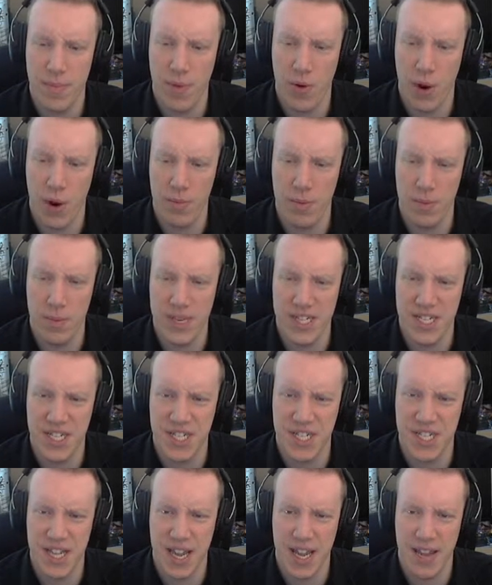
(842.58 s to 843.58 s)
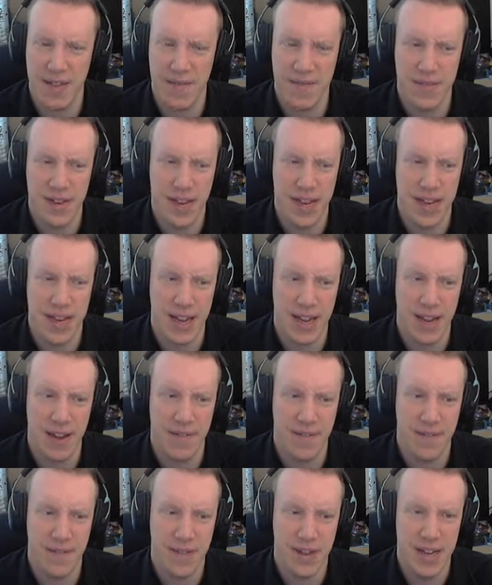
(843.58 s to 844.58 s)
probably save that
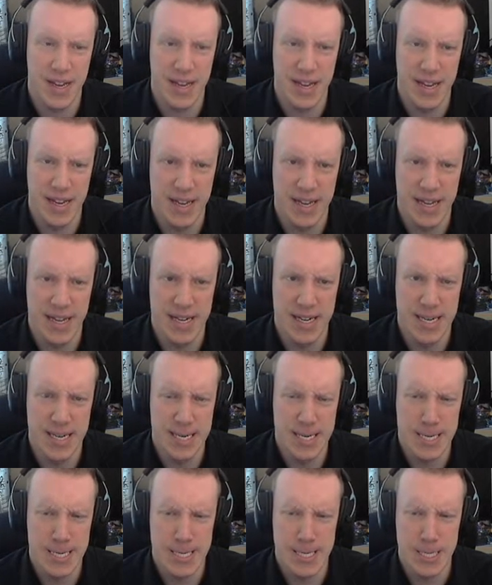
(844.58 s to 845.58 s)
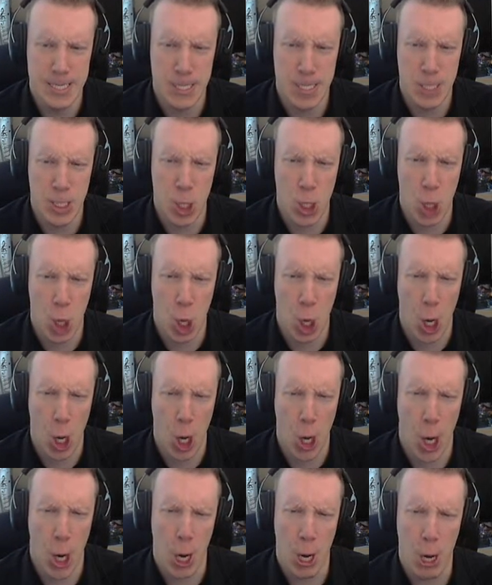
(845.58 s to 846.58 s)
if...
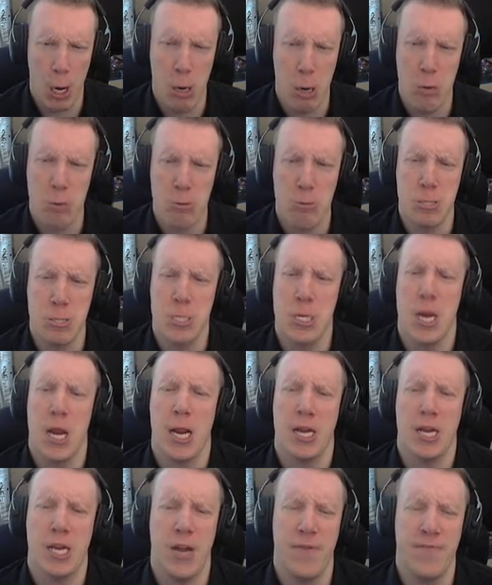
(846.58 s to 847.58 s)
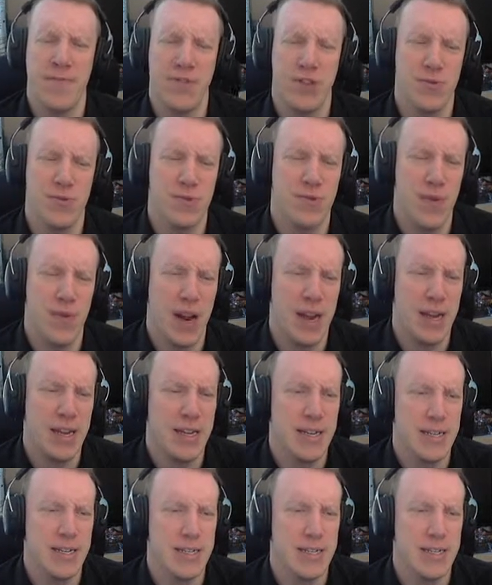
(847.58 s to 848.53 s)
No, not confused, right?